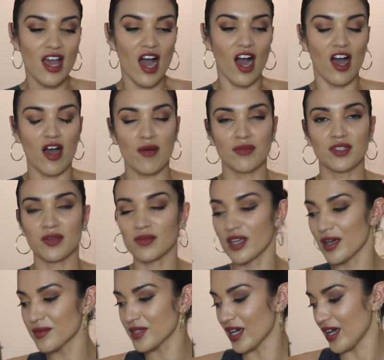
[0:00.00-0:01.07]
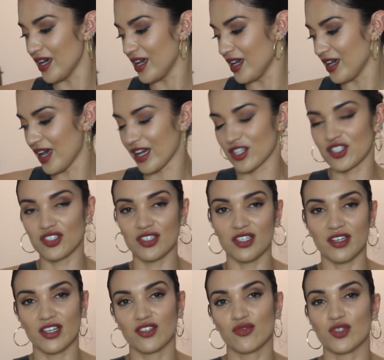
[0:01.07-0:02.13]
Sometimes I actually
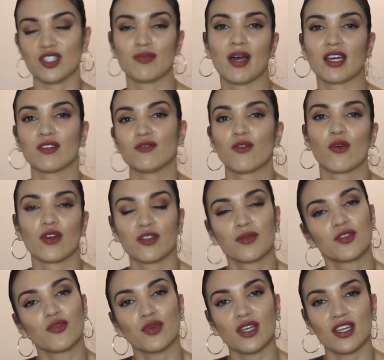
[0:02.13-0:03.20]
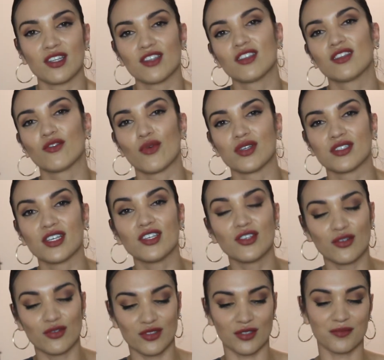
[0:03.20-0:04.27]
like switch back and forth between the ones I
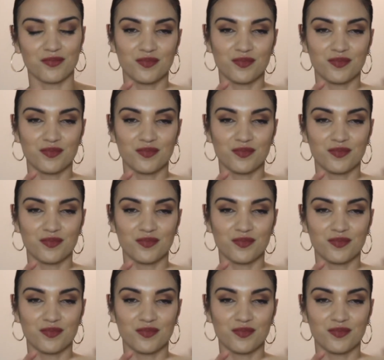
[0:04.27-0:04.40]
use.